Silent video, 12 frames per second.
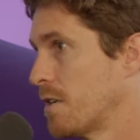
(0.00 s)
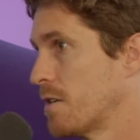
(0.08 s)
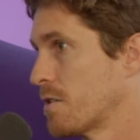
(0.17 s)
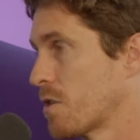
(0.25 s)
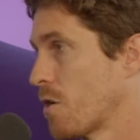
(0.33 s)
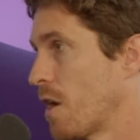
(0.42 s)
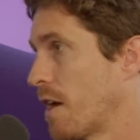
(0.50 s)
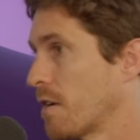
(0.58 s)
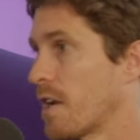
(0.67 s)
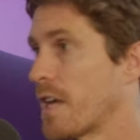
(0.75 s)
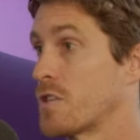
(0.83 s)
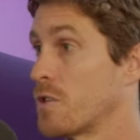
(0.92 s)
So
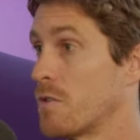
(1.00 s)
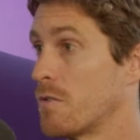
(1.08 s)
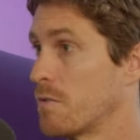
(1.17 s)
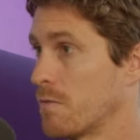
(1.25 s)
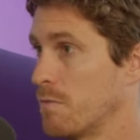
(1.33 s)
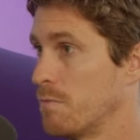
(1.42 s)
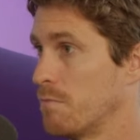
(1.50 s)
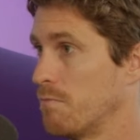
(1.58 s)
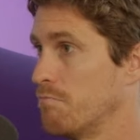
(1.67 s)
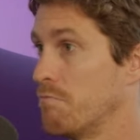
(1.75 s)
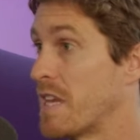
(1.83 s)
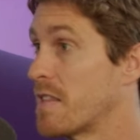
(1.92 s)
unless you
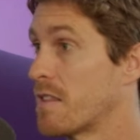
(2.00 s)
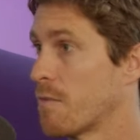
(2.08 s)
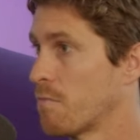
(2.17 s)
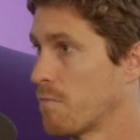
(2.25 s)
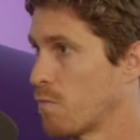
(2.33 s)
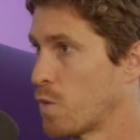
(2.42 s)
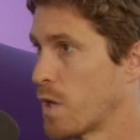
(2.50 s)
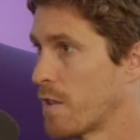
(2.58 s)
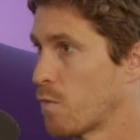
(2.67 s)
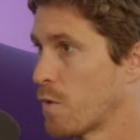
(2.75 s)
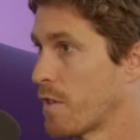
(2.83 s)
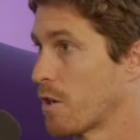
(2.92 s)
meet them where
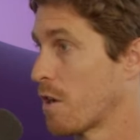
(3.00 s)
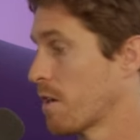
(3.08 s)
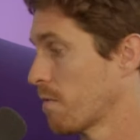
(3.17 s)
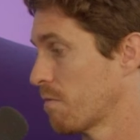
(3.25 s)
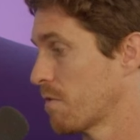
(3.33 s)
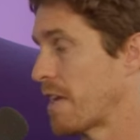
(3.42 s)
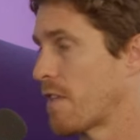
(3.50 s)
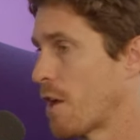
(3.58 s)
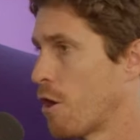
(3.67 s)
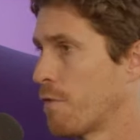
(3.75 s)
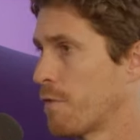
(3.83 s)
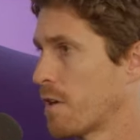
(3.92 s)
they're going to get that
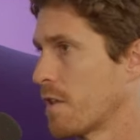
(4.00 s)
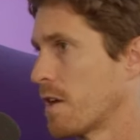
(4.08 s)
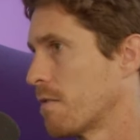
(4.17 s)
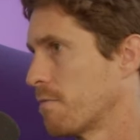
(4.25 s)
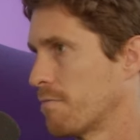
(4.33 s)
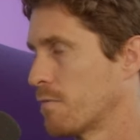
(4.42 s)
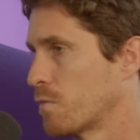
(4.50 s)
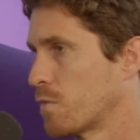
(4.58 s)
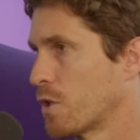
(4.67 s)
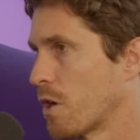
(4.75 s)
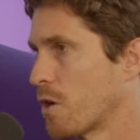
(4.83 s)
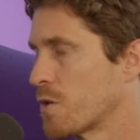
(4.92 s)
offer, then you're
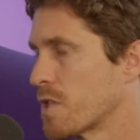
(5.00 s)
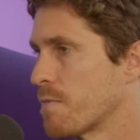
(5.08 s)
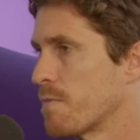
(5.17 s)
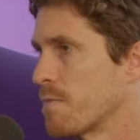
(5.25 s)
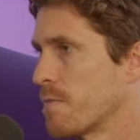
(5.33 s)
going to lose them.